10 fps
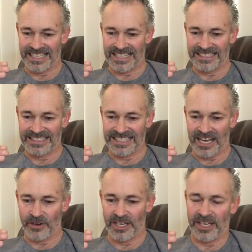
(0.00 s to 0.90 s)

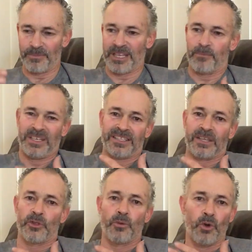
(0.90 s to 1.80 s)

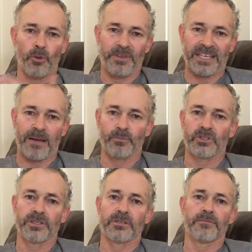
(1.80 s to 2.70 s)
the world
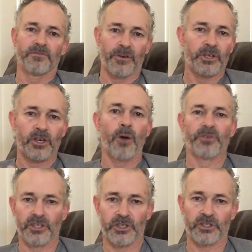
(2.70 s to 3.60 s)
becomes very
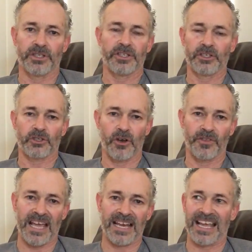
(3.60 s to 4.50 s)
communist and things
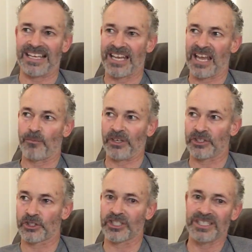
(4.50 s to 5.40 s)
like that, and we
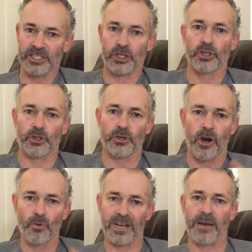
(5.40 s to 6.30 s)
can see this
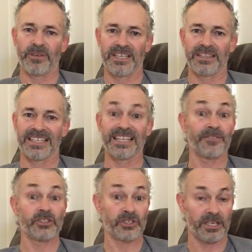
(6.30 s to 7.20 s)
control coming in. The
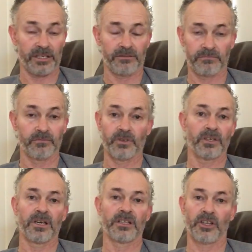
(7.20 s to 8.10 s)
left is getting
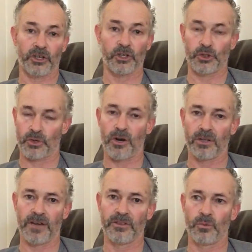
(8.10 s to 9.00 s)
a lot of
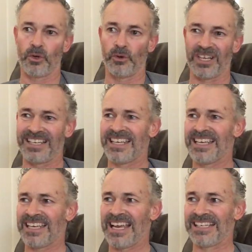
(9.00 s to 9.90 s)
control over the world,
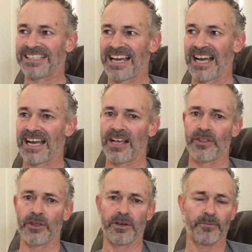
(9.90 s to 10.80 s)
and
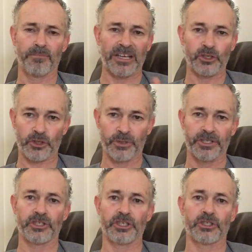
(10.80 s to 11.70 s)
the monetary
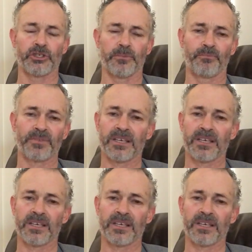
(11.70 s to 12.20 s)
system